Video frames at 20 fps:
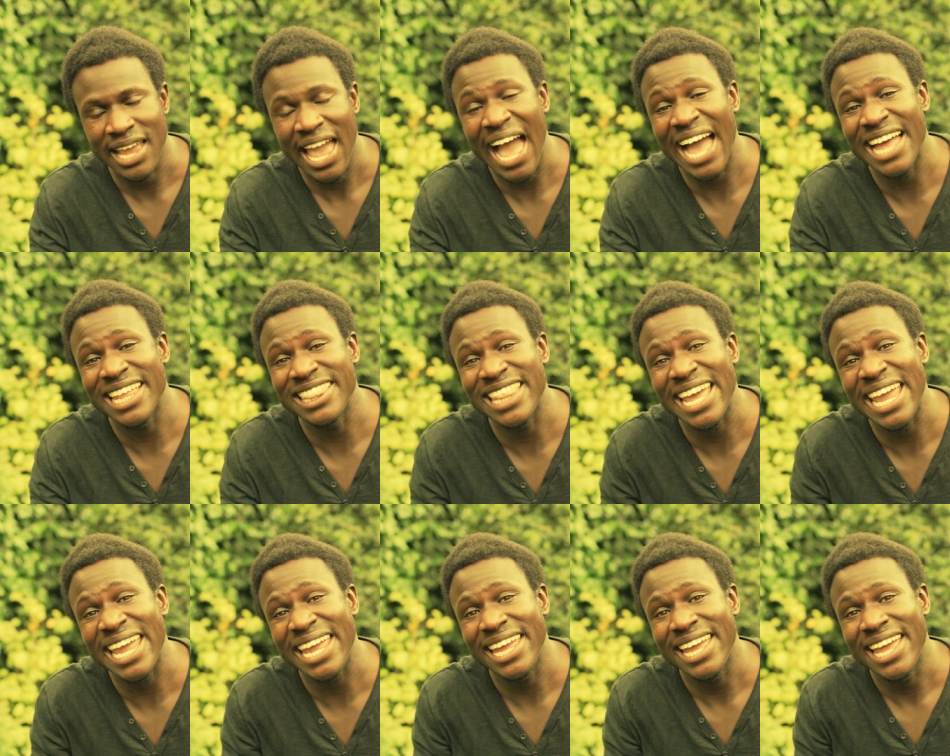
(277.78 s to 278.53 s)
and
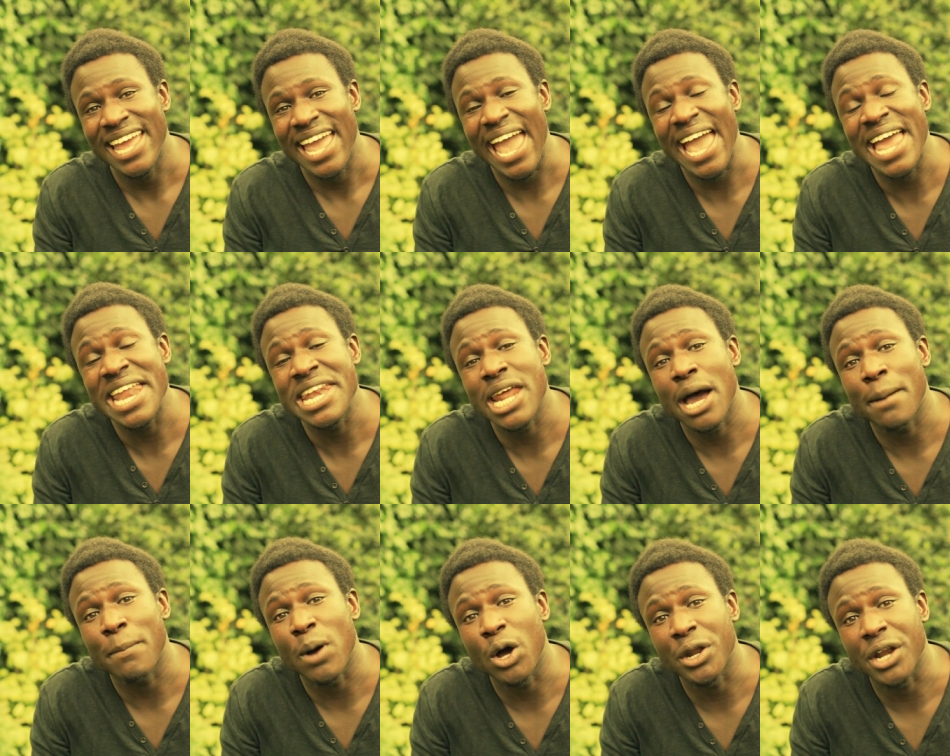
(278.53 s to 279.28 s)
they end
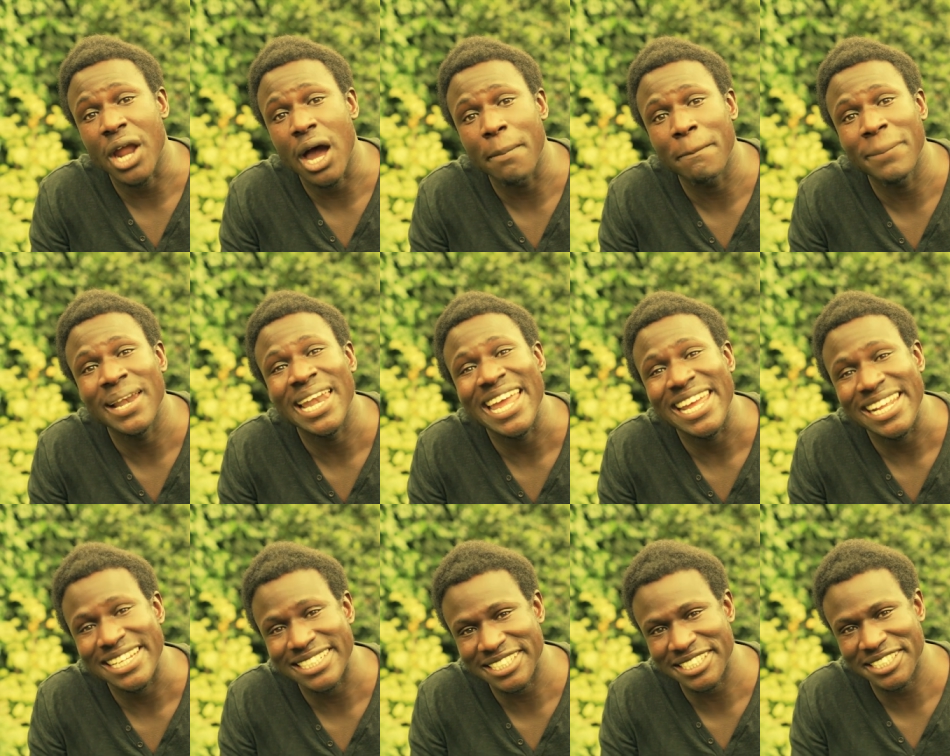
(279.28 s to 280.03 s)
up on our
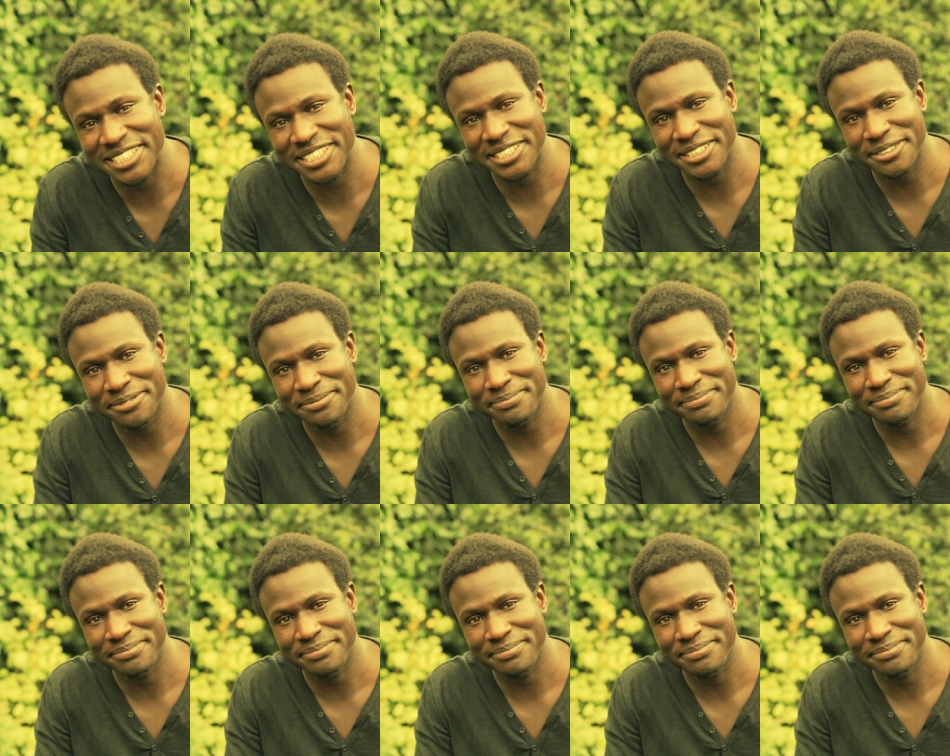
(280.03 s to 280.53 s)
plates.